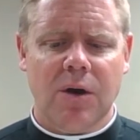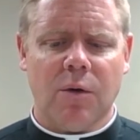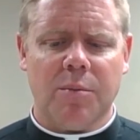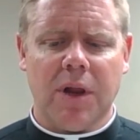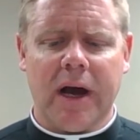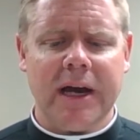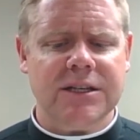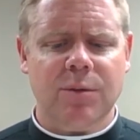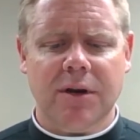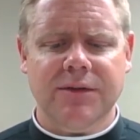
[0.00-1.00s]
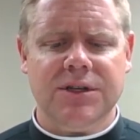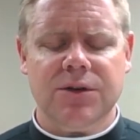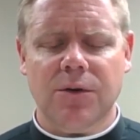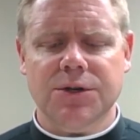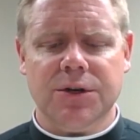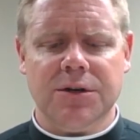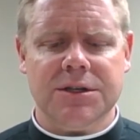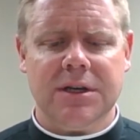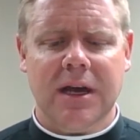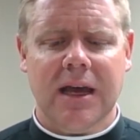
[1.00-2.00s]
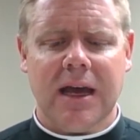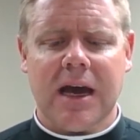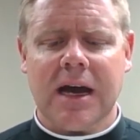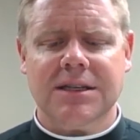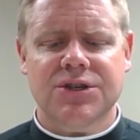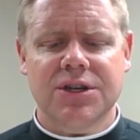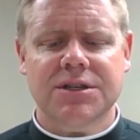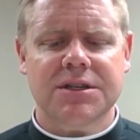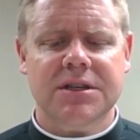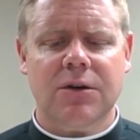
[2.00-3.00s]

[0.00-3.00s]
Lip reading: replies, one of the soldiers asks Jesus the